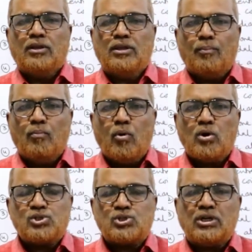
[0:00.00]
The
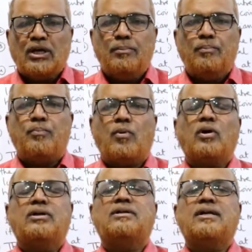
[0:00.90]
most
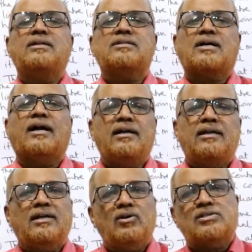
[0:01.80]
important
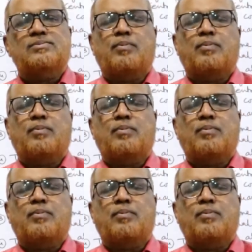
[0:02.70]
continuous